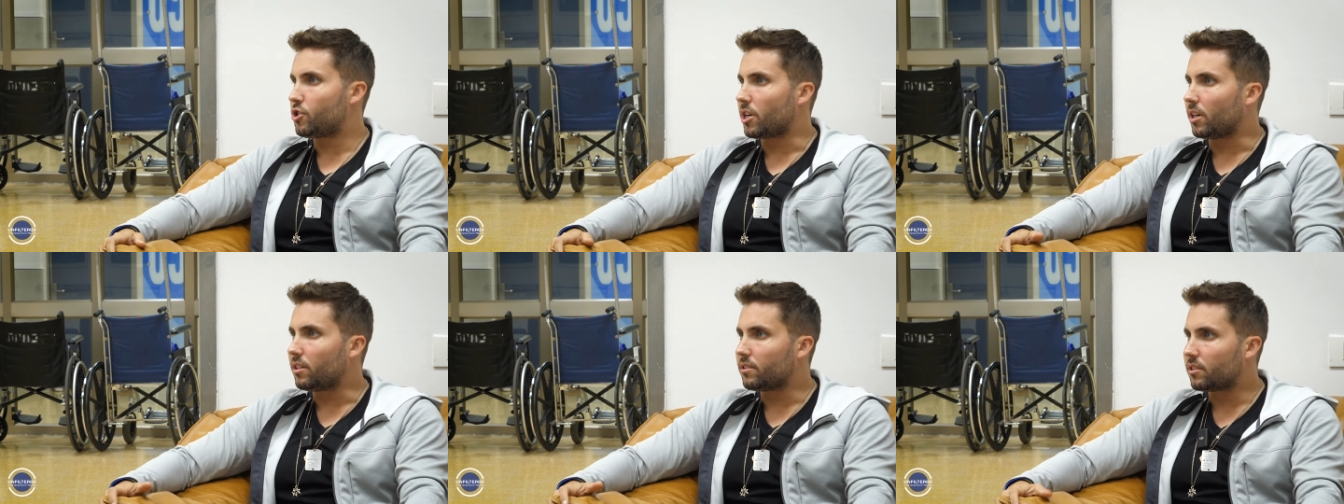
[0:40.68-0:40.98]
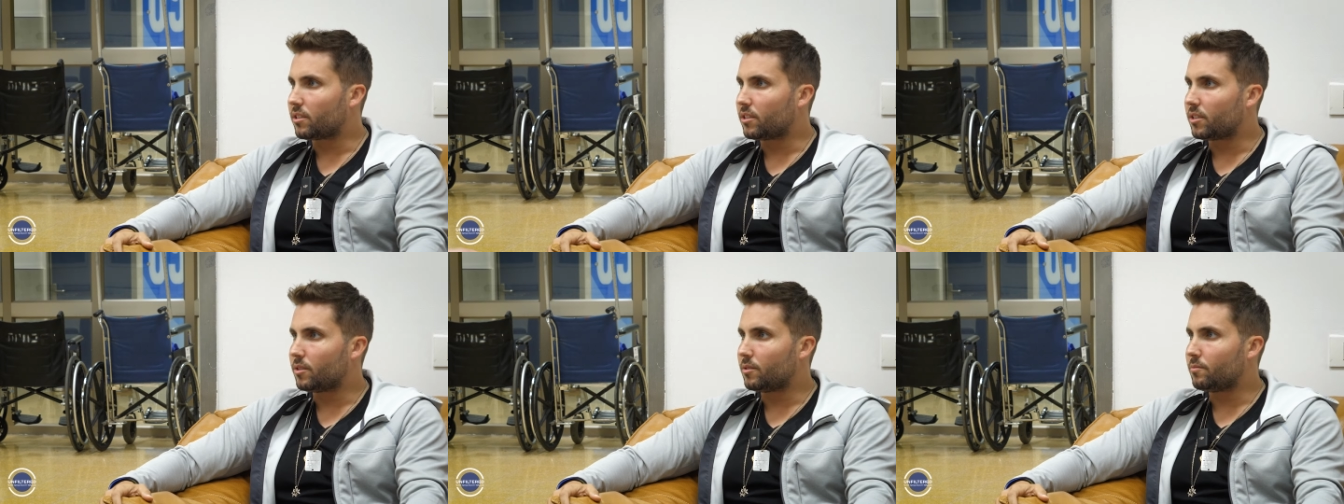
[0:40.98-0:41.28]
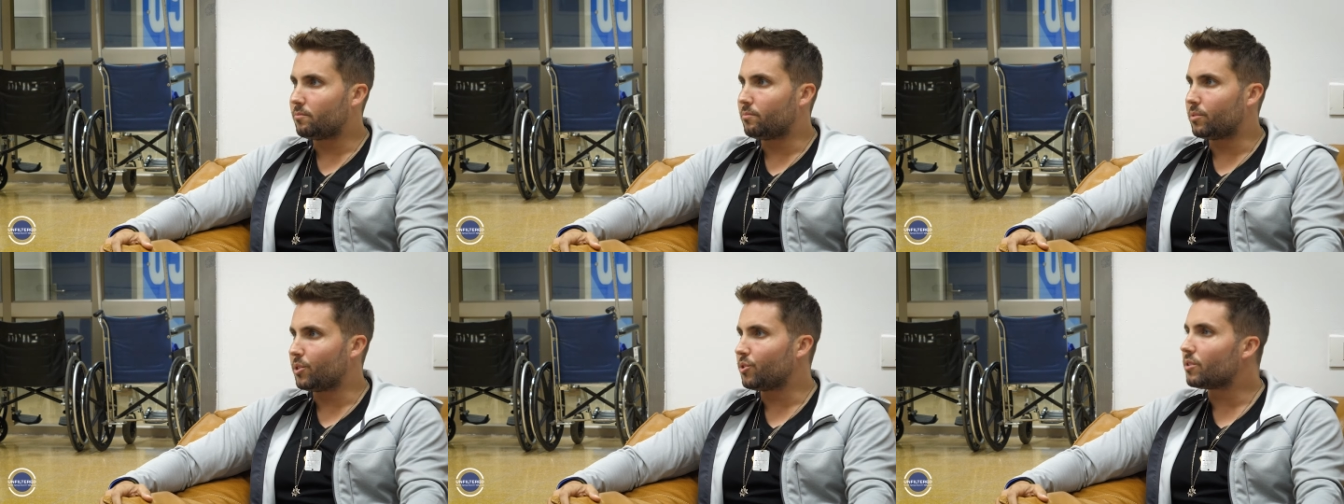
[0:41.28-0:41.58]
sheltered,
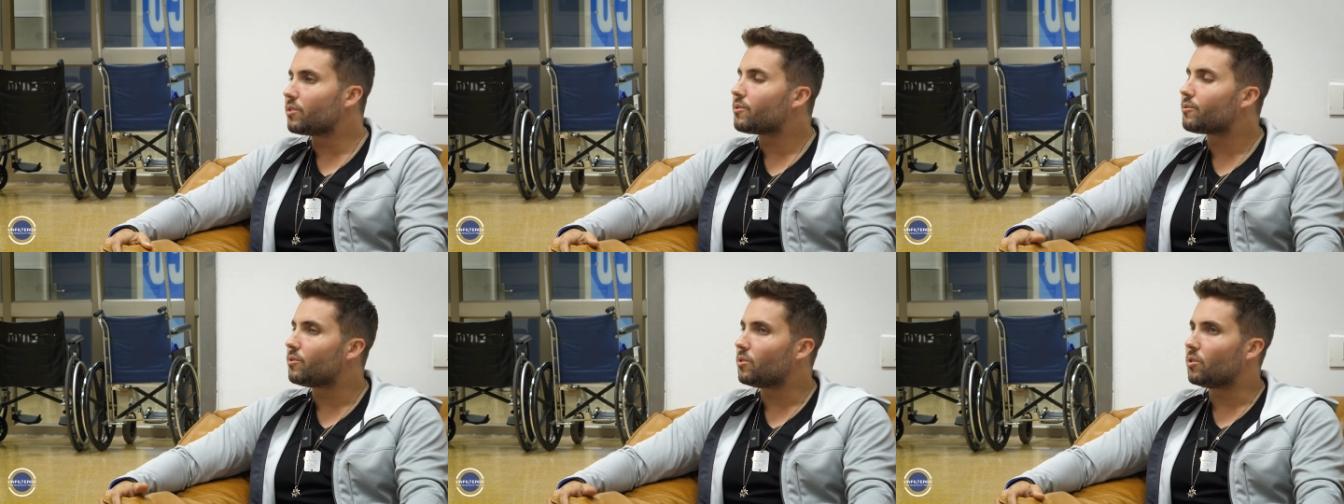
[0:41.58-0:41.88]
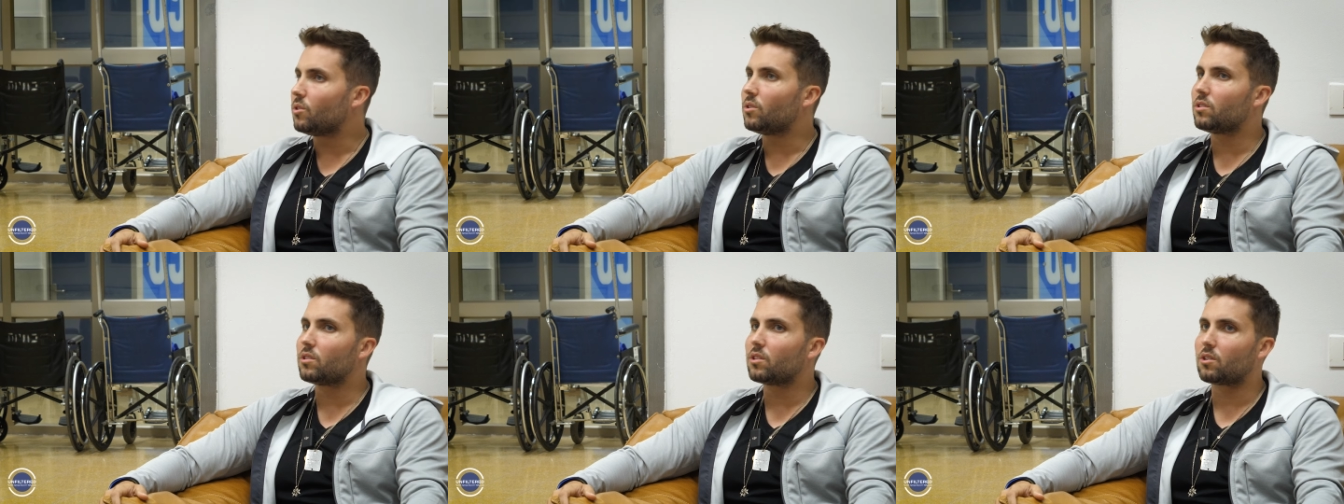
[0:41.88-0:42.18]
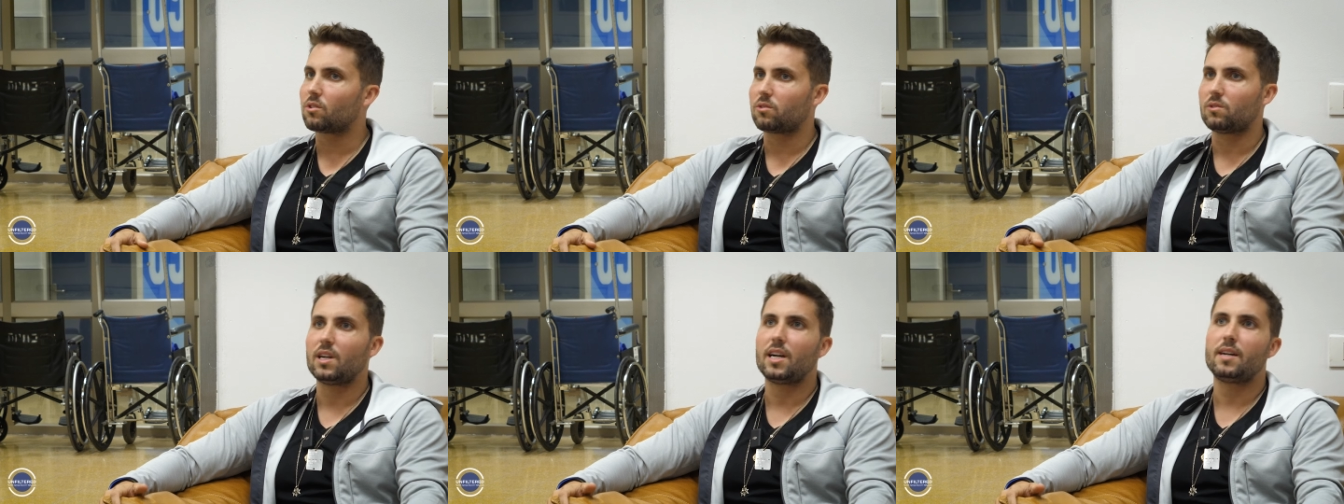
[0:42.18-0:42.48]
beautiful,
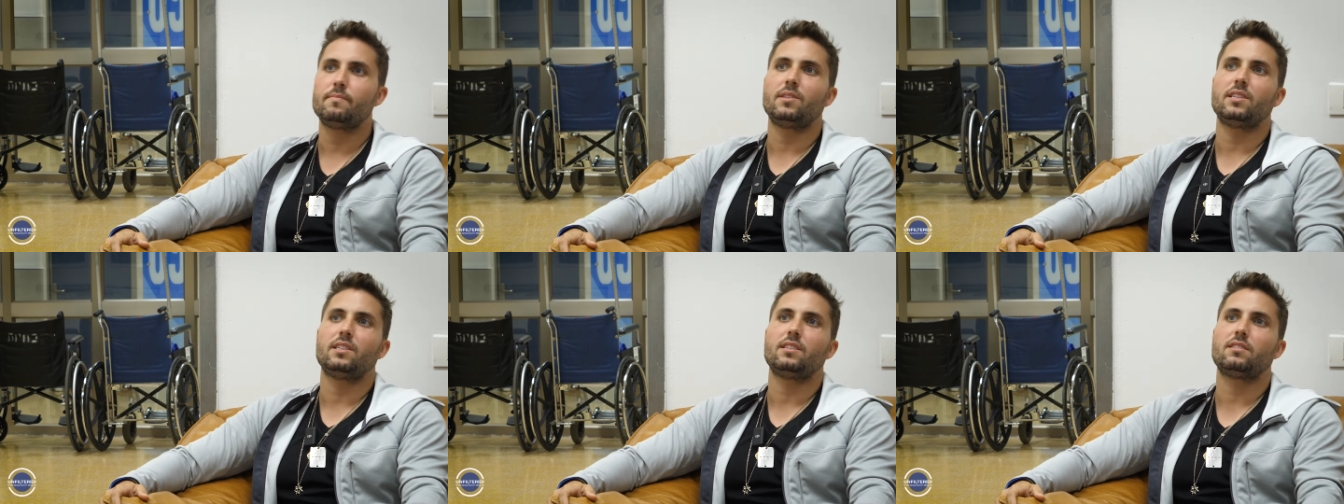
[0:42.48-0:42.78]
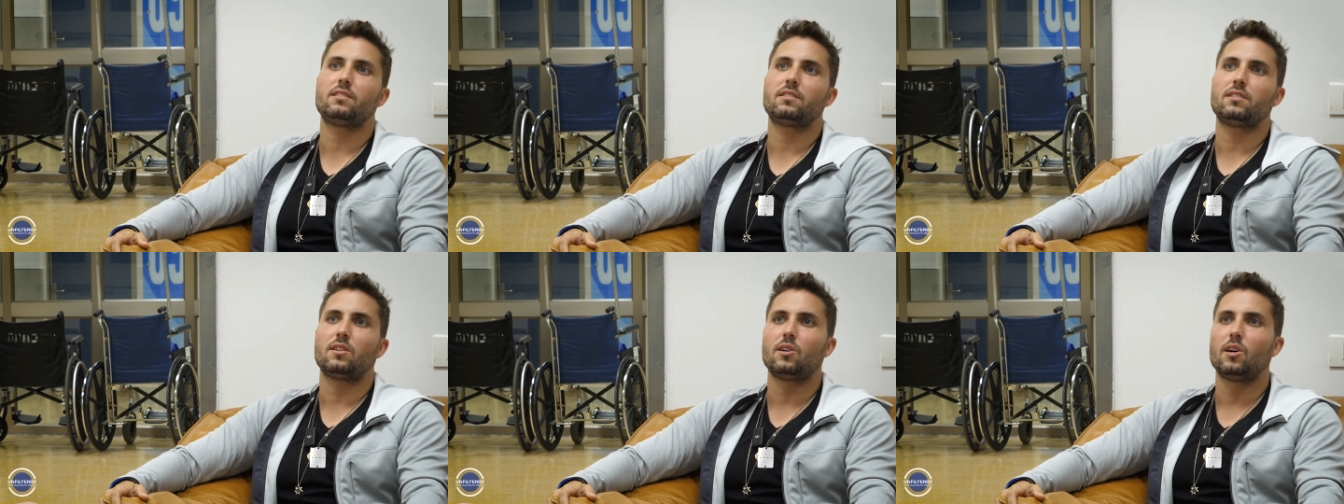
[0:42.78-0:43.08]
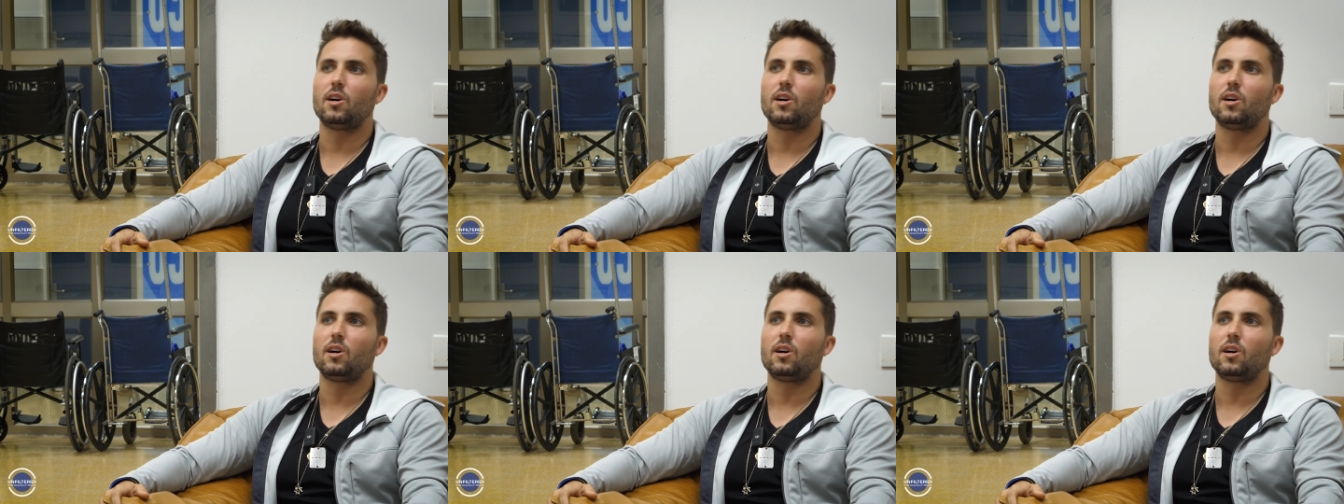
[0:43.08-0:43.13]
crimeless,